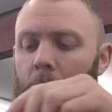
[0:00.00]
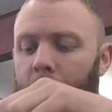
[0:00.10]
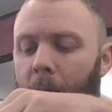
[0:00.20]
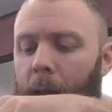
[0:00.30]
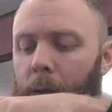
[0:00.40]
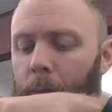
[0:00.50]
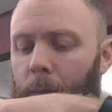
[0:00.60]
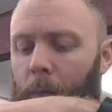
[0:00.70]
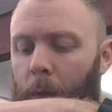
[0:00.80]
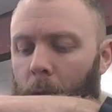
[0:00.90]
Now
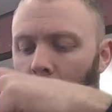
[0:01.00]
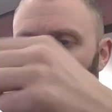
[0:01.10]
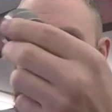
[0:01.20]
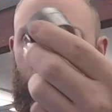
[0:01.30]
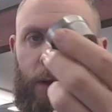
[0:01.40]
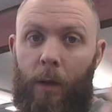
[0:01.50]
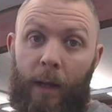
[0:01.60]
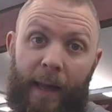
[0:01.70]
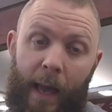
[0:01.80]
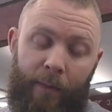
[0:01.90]

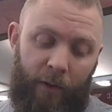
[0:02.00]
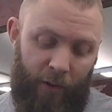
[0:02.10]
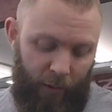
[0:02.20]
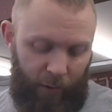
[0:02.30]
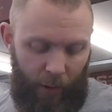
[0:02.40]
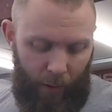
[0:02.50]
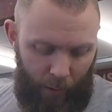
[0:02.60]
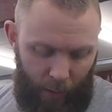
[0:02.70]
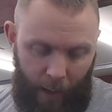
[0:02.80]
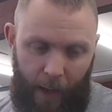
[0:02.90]
again, this is
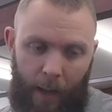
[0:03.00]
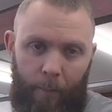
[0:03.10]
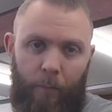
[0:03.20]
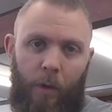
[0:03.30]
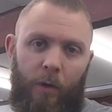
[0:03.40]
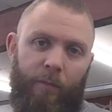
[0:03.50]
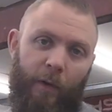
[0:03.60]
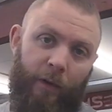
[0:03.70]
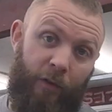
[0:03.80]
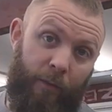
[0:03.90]
on
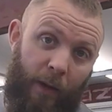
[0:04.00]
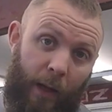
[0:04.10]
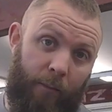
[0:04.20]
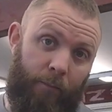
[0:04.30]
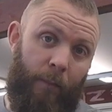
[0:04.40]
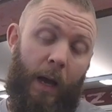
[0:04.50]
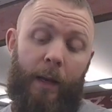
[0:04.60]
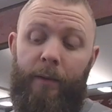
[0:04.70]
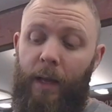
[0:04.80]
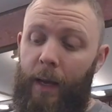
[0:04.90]
advice of Dan
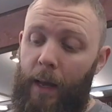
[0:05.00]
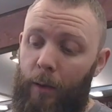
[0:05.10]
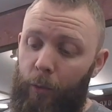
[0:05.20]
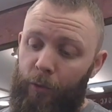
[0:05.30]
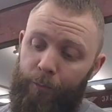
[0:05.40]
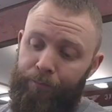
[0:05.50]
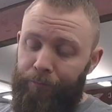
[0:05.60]
Howells.